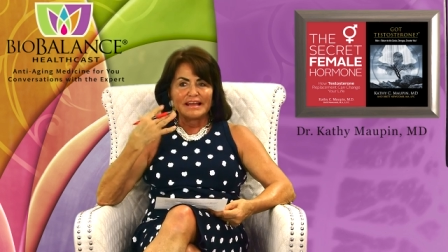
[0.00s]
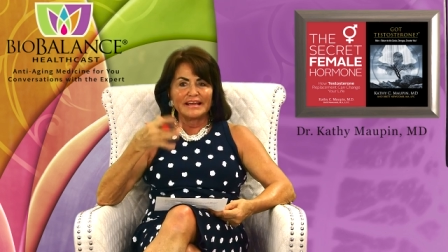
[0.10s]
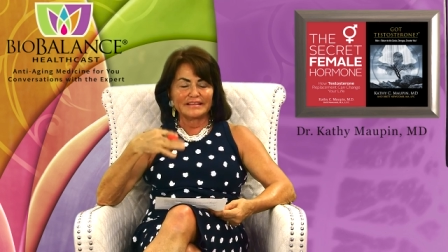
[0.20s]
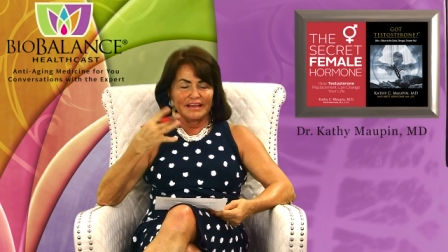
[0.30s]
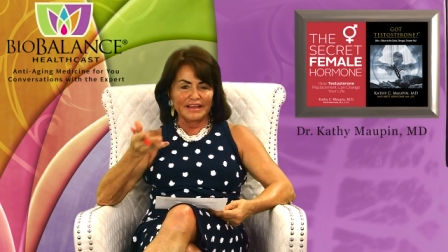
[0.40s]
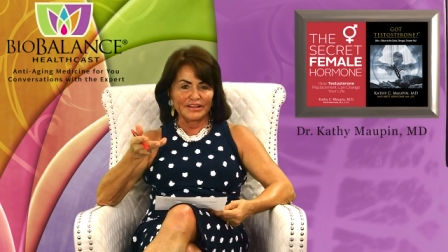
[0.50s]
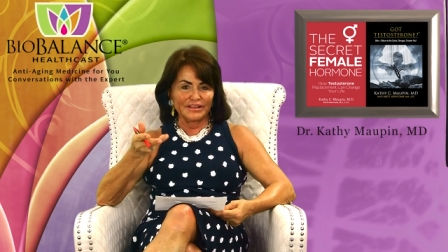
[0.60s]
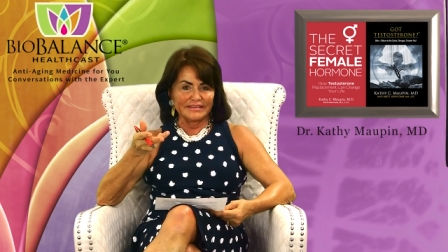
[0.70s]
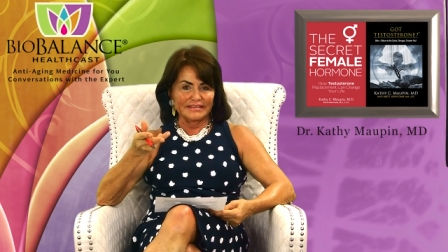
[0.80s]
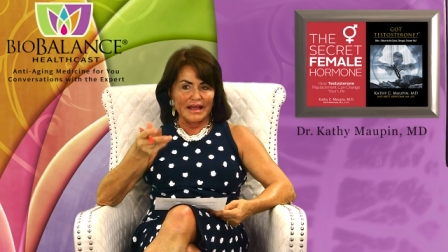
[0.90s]
It, it
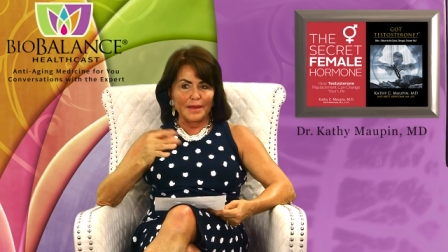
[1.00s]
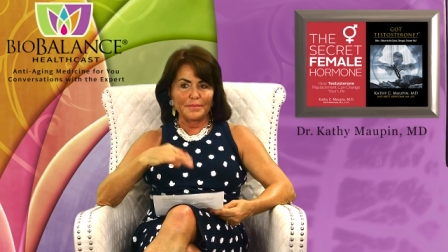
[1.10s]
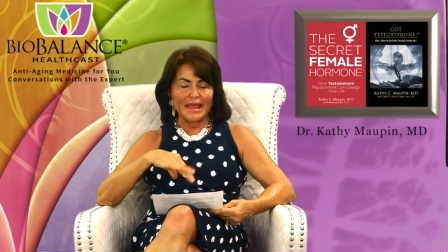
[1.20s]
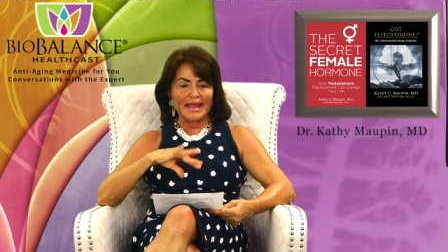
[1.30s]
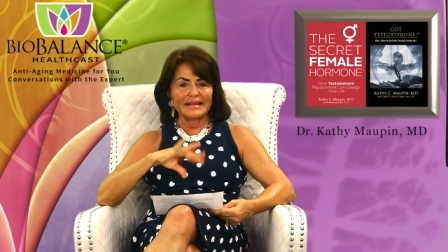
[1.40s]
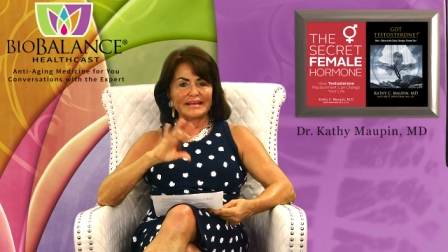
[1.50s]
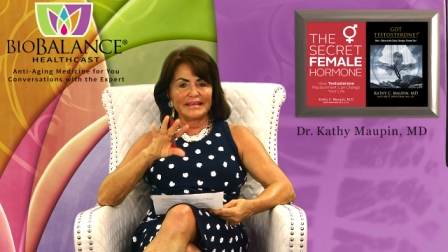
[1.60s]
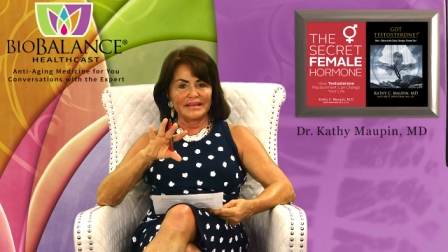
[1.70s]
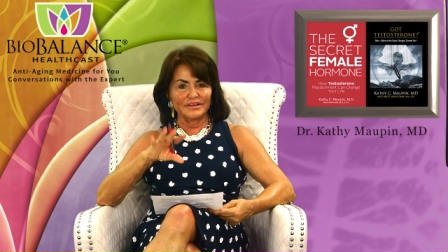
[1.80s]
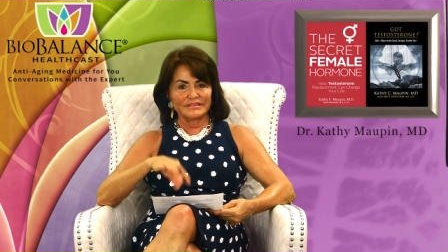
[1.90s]
cleans it up and it
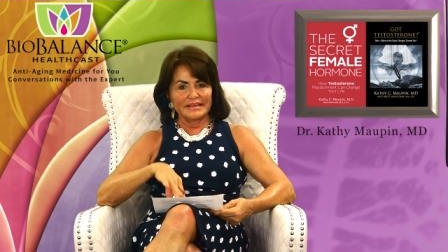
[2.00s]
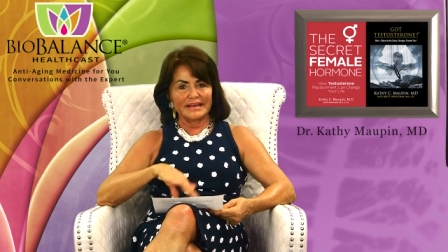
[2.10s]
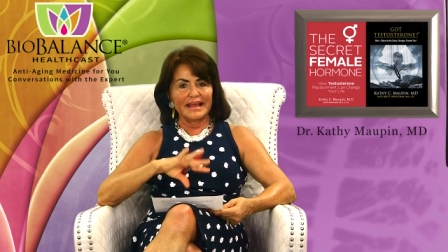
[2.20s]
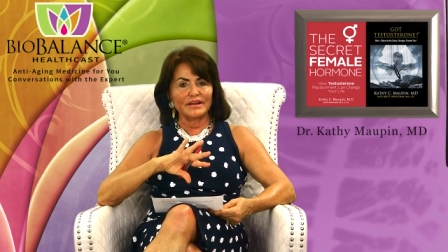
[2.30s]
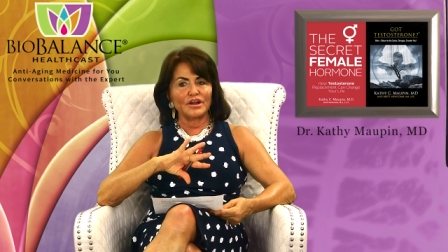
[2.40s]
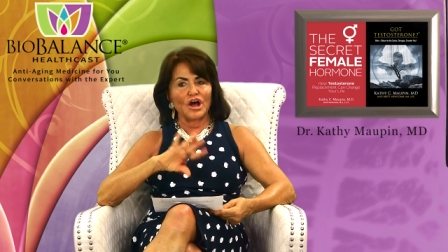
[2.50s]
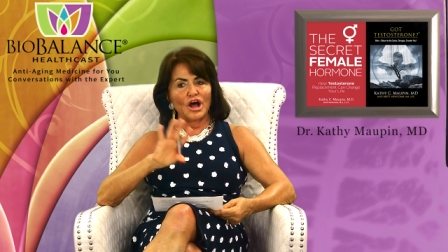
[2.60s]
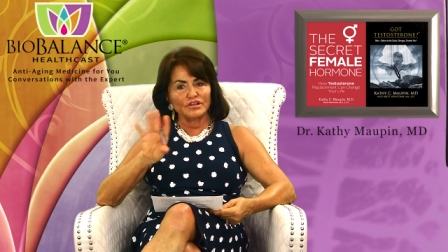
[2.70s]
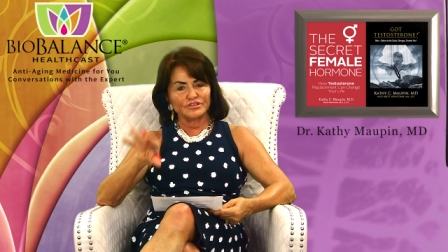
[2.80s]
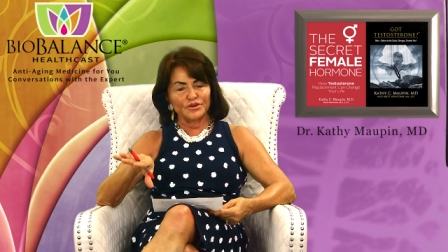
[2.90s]
heals it. And it
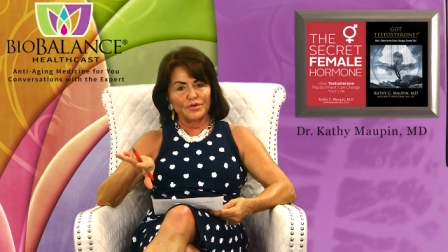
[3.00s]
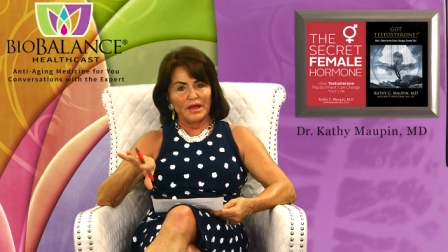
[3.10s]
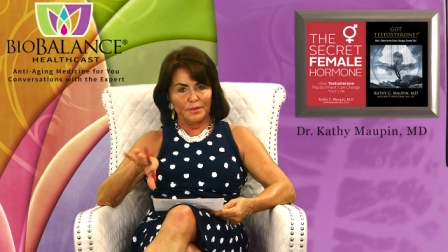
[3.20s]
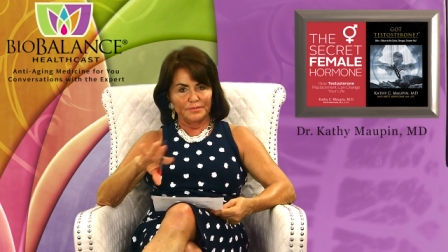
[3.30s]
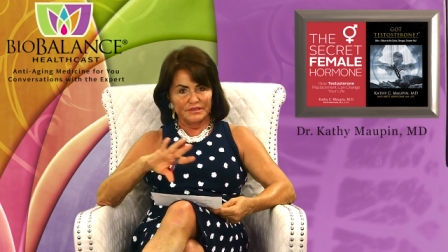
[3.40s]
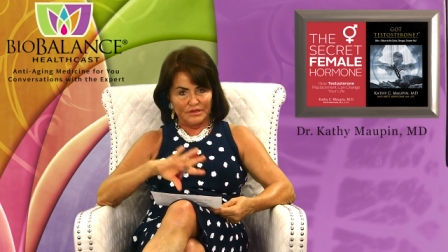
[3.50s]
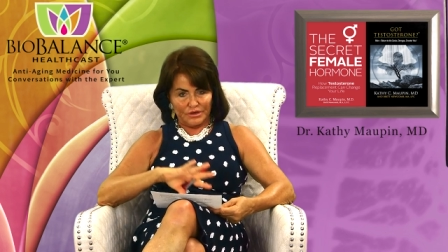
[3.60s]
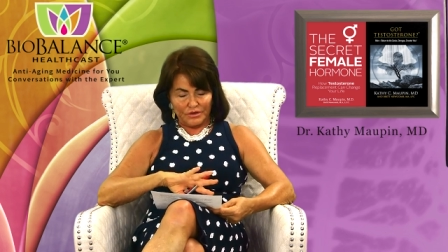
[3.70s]
also helps